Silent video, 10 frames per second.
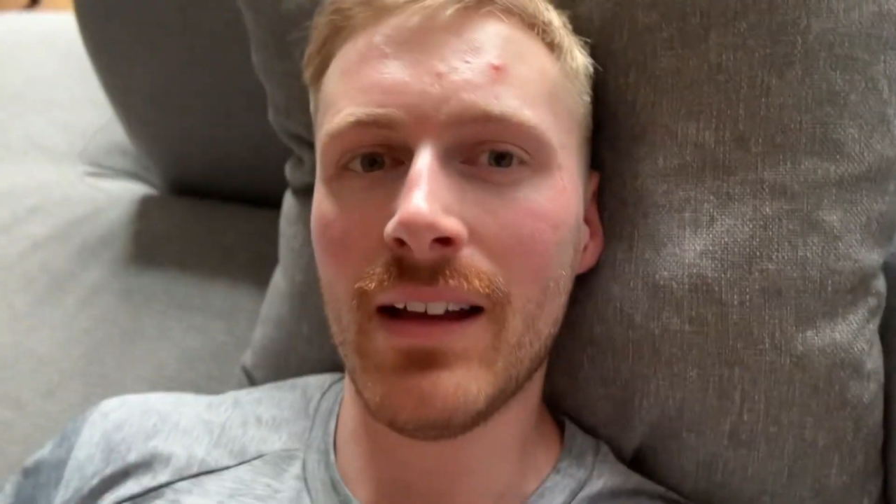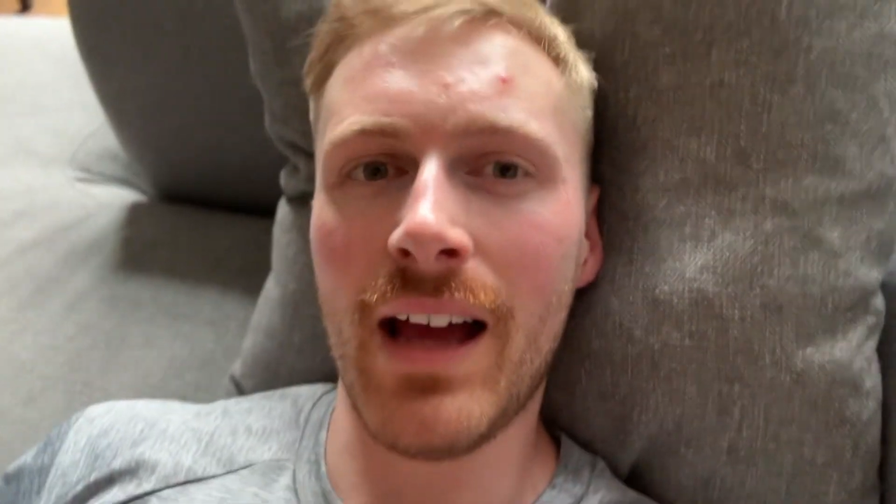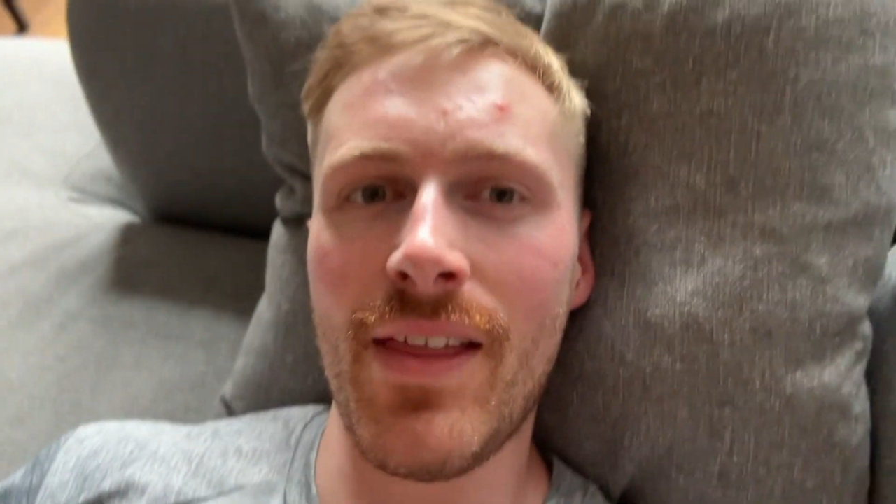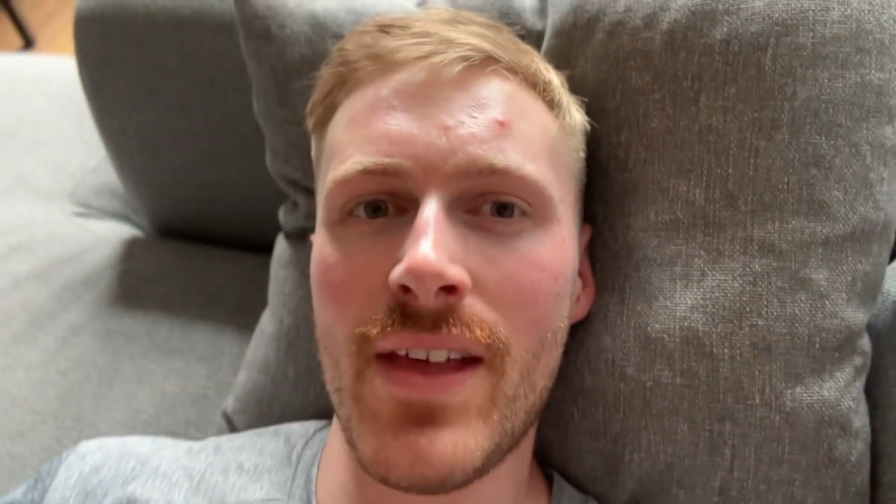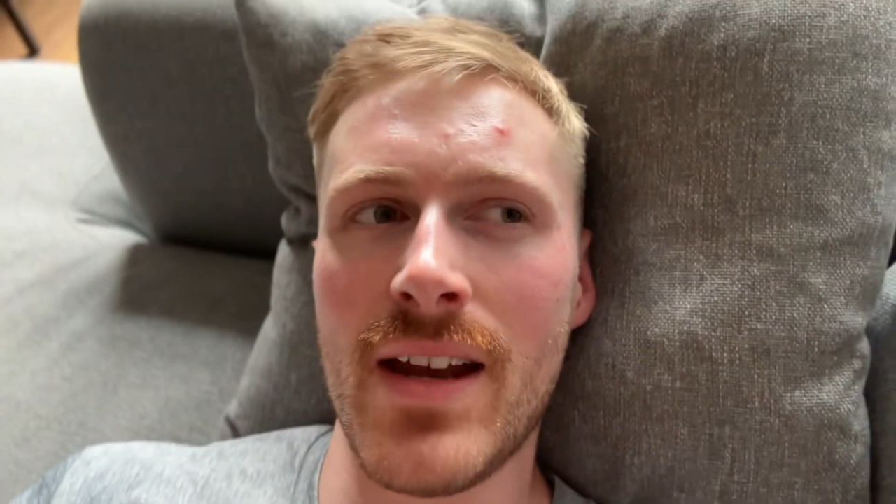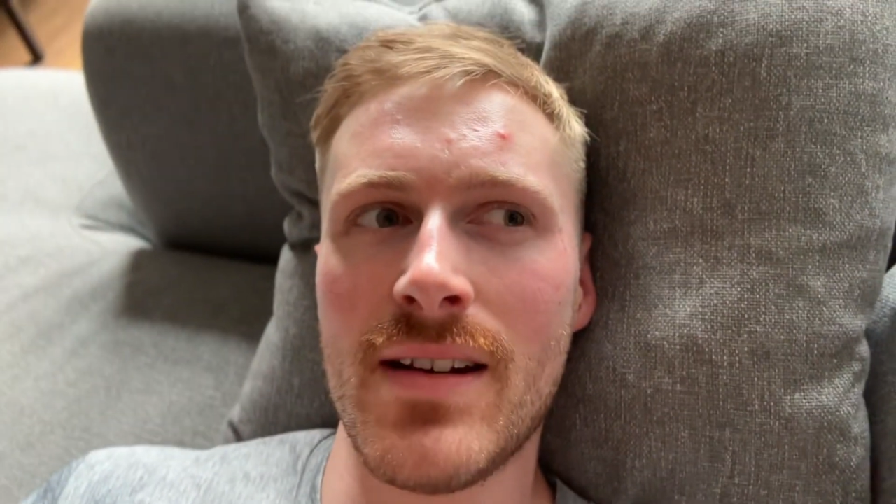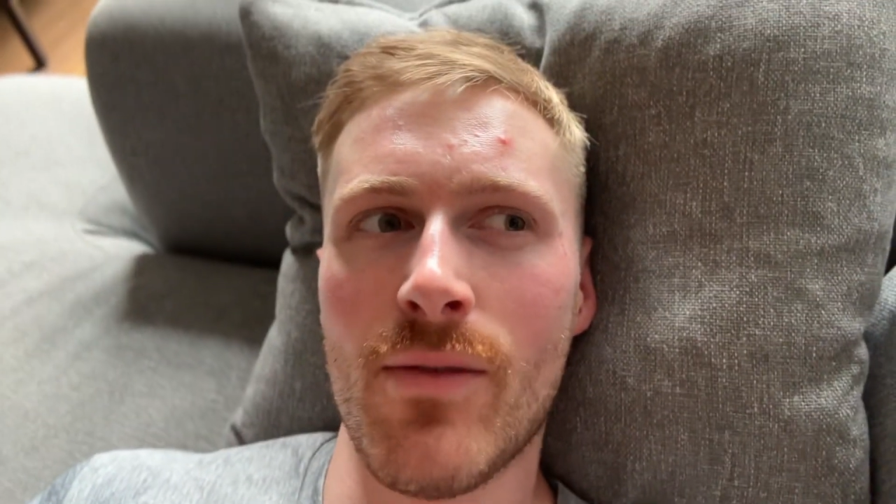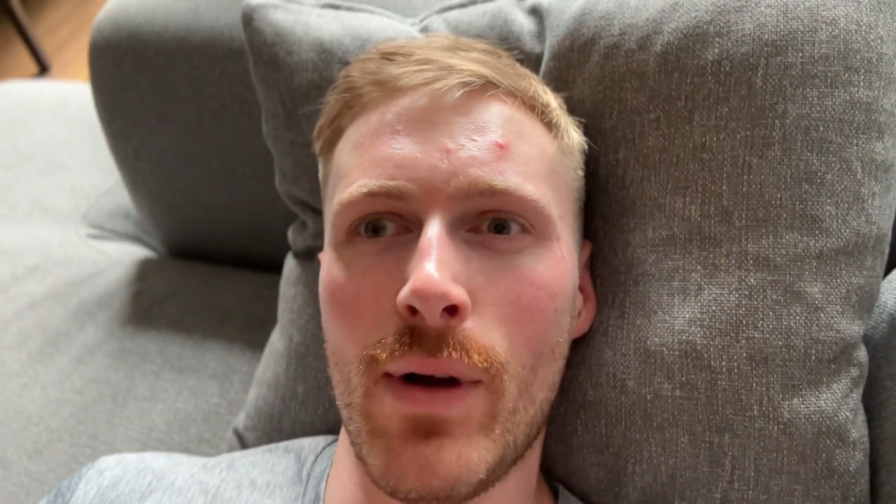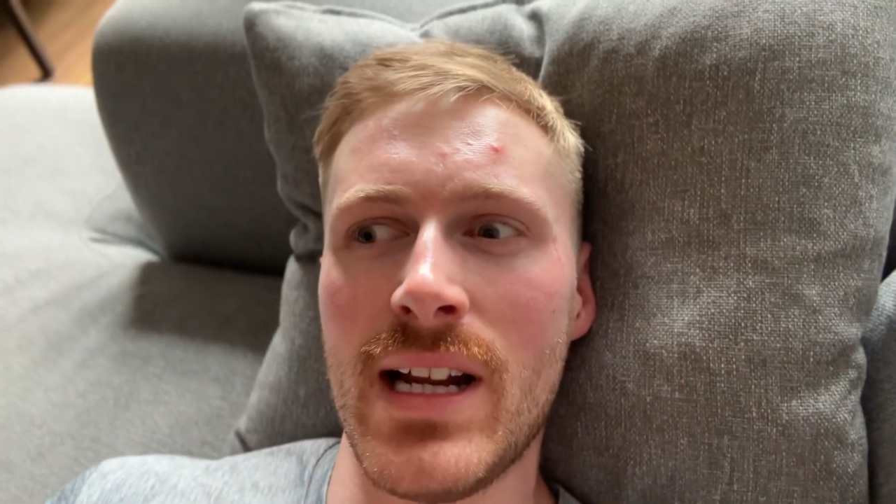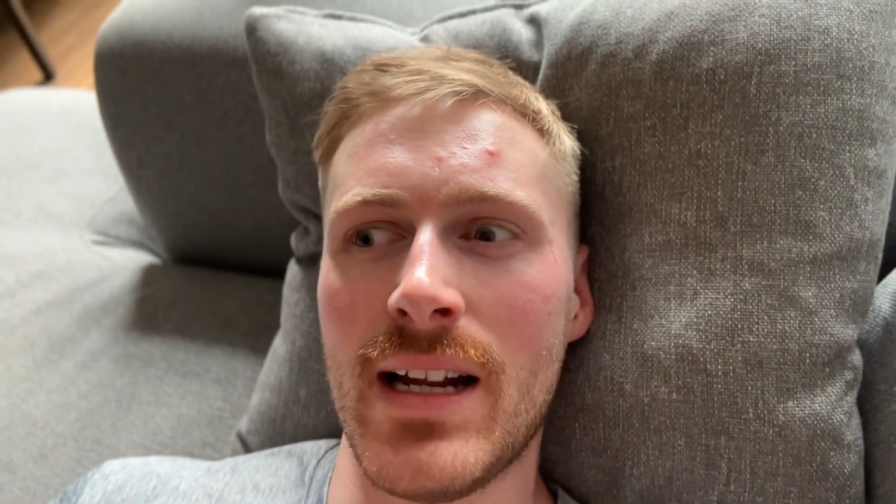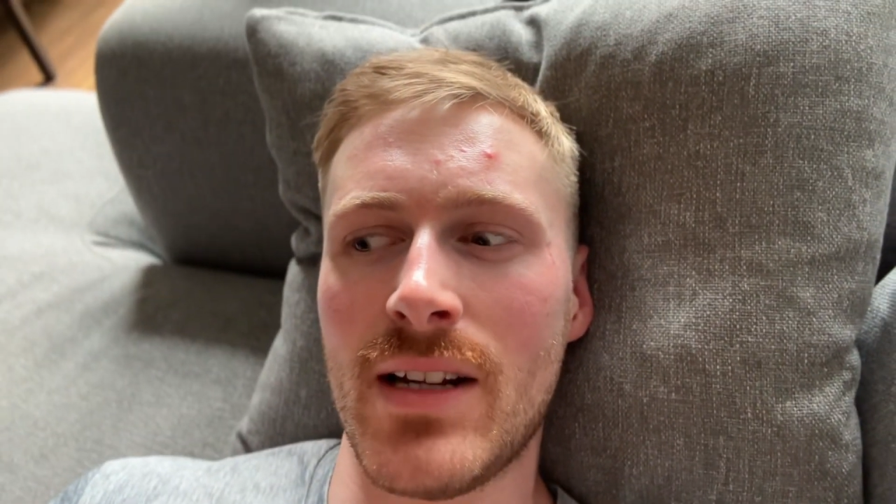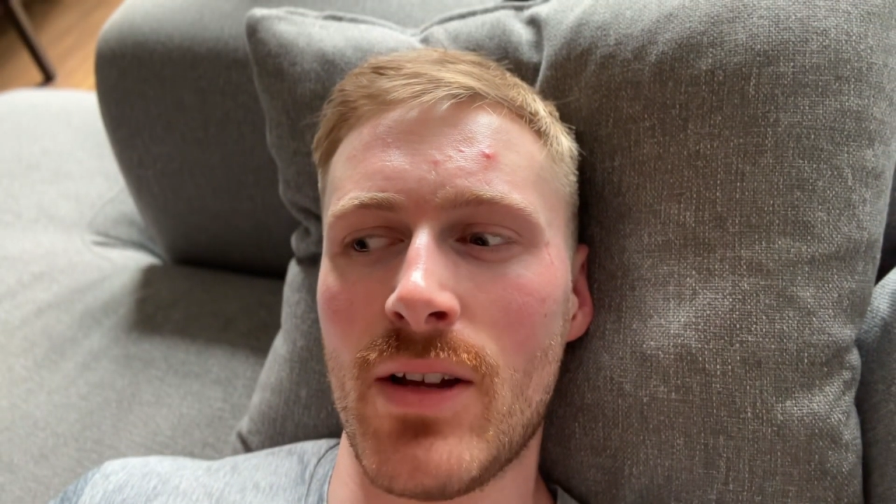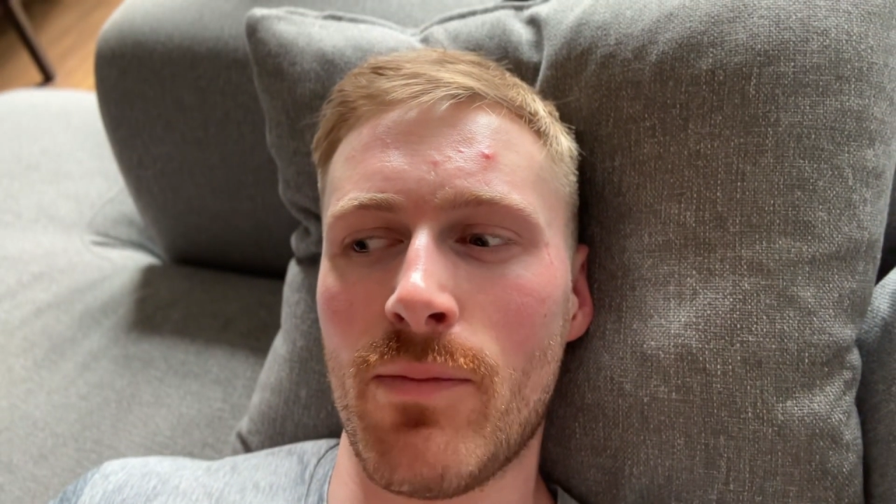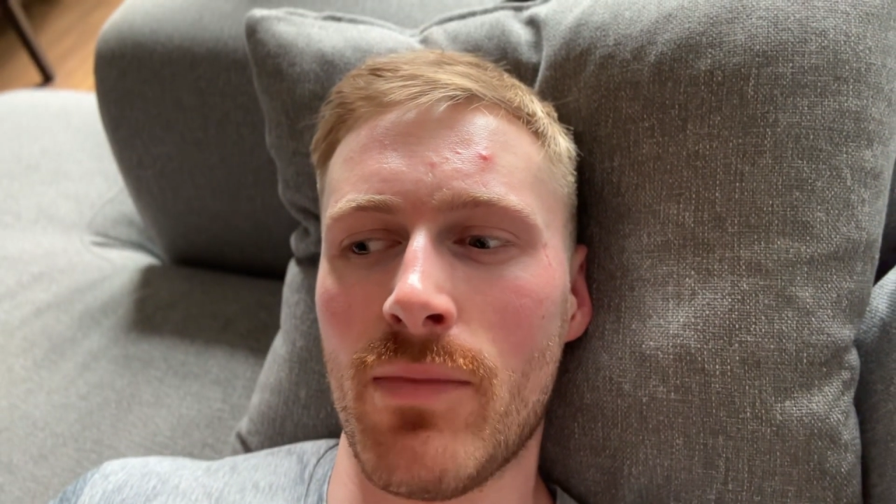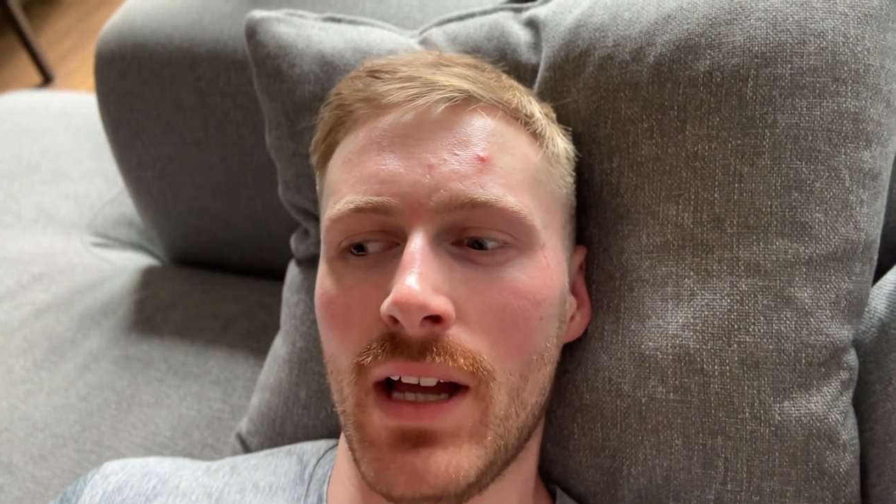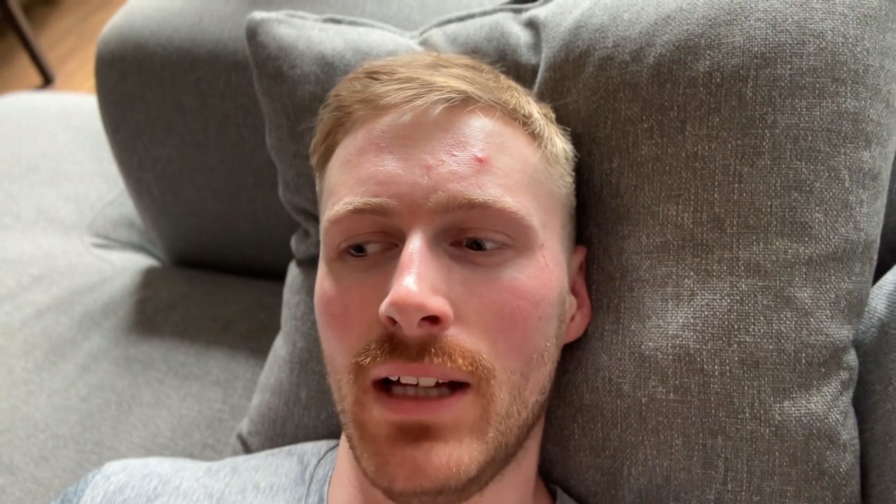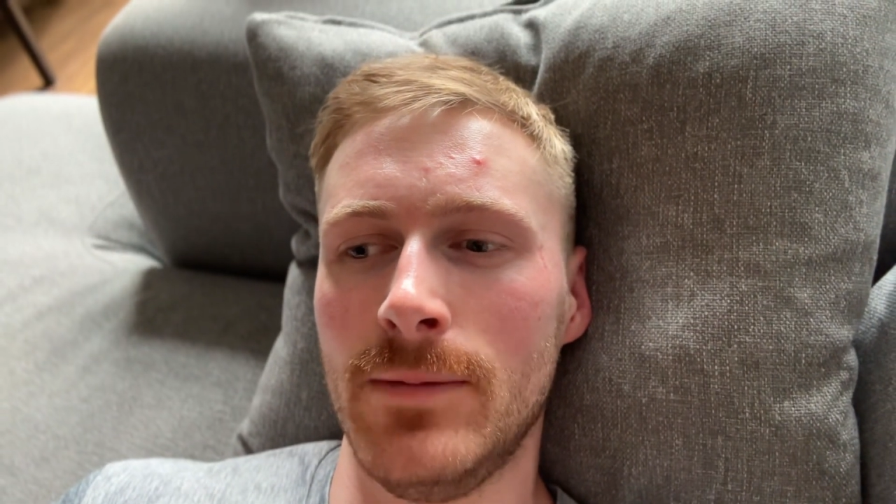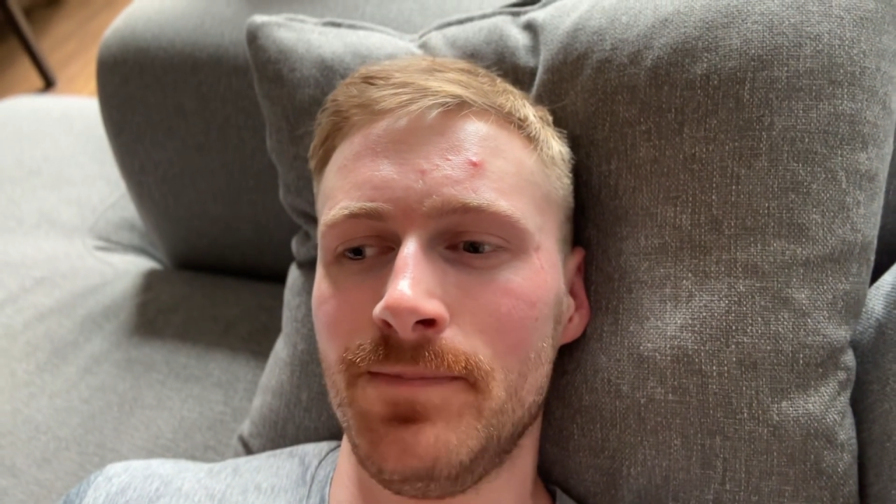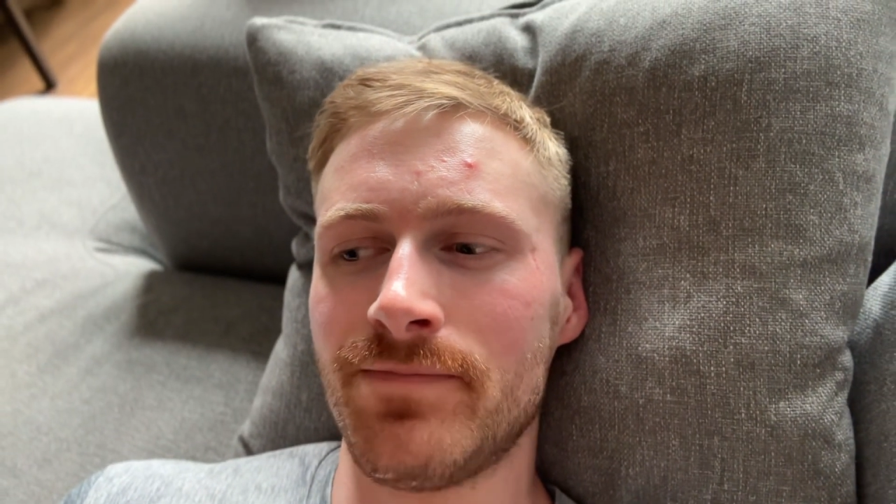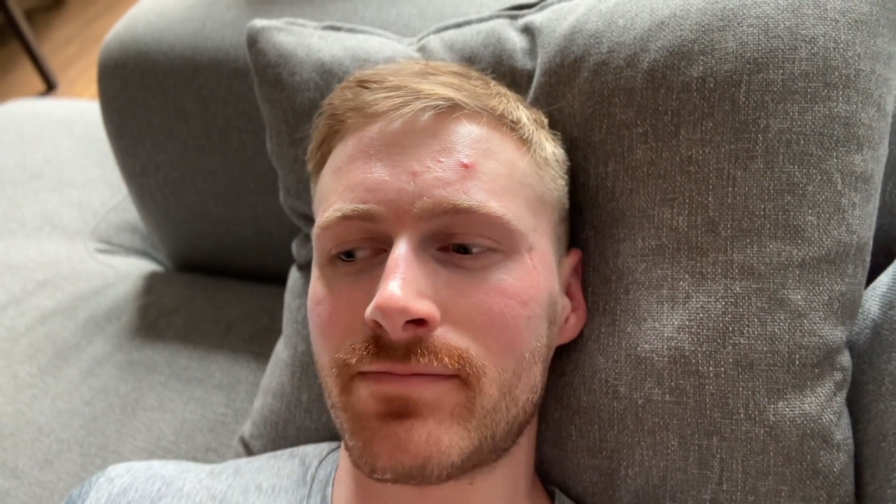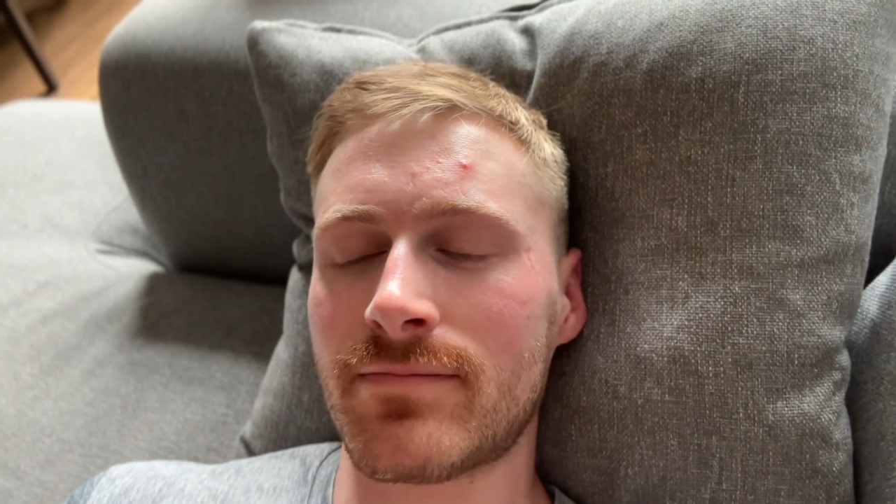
And then went and had a um,